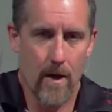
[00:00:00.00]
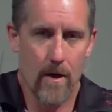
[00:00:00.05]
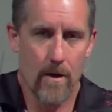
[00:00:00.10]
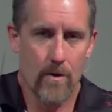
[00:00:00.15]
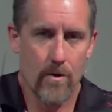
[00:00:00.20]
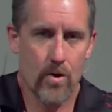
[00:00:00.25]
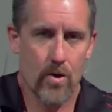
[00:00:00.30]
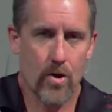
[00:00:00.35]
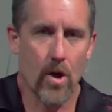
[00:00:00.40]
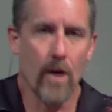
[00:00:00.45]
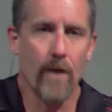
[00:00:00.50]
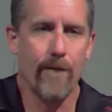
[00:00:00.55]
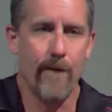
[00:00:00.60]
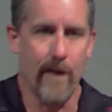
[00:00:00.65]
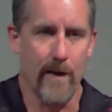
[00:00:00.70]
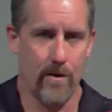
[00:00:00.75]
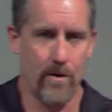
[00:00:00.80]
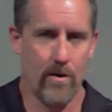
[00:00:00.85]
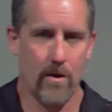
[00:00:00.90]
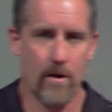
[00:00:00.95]

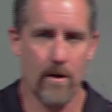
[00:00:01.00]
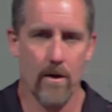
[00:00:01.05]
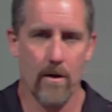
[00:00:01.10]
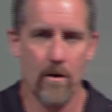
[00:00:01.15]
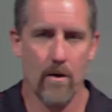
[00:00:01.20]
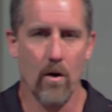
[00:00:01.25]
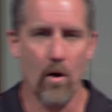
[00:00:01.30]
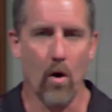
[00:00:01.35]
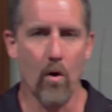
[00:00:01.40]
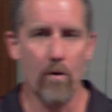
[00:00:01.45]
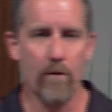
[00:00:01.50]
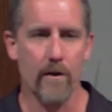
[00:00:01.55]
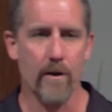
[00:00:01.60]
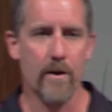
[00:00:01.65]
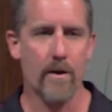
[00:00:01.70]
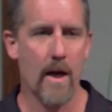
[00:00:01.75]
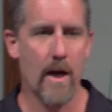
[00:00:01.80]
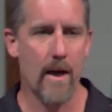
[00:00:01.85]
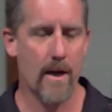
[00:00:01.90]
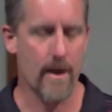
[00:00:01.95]
surfaced over
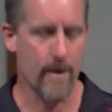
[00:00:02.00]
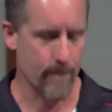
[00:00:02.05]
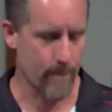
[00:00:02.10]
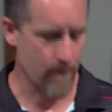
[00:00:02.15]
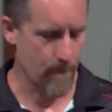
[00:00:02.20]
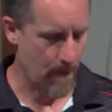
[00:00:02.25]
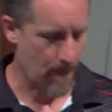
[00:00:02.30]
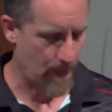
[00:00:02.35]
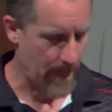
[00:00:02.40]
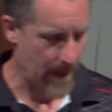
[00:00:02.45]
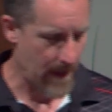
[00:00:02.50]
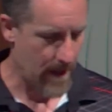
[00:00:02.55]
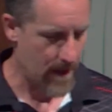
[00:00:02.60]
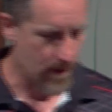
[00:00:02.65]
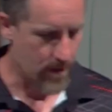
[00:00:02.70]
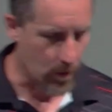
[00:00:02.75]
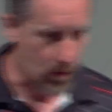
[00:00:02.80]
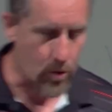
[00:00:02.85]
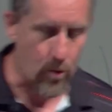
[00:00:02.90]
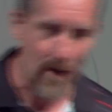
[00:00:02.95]
time.
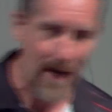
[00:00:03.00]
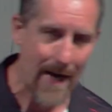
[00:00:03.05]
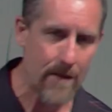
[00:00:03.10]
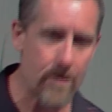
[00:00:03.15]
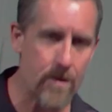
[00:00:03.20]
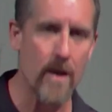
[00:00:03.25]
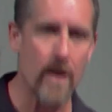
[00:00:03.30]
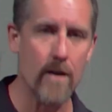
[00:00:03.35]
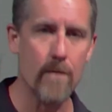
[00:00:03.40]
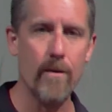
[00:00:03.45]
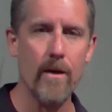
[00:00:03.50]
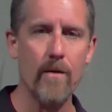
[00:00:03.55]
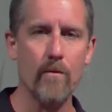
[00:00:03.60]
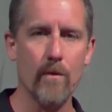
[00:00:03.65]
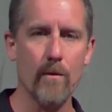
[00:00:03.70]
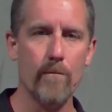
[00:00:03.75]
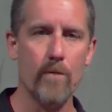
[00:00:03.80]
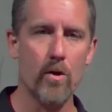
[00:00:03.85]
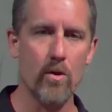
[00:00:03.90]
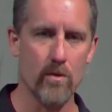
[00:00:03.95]
Those rocks need to be
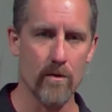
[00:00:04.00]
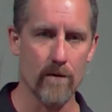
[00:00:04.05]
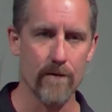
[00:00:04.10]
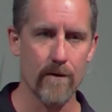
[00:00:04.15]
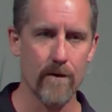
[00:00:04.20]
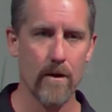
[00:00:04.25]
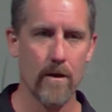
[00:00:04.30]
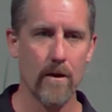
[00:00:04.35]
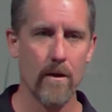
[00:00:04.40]
removed.